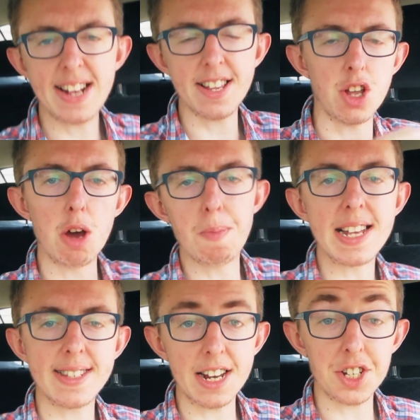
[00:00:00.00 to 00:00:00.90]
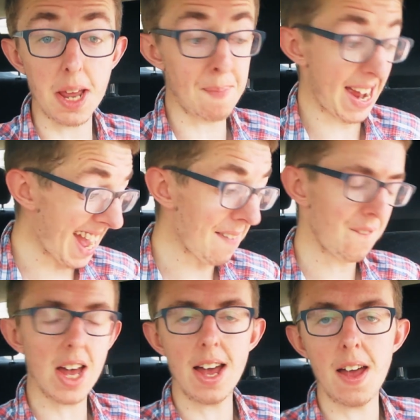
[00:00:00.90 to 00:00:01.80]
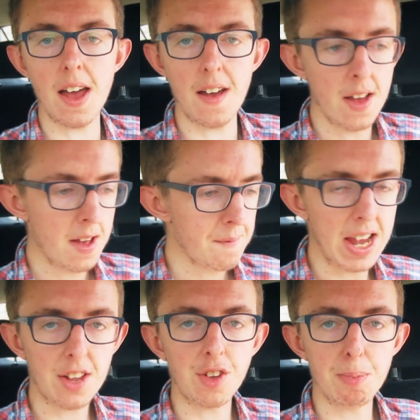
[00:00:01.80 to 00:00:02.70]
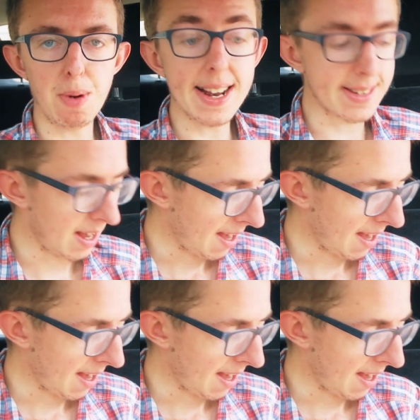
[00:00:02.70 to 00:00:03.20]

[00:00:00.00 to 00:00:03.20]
pizza dough base, it's actually a baguette base for the bread.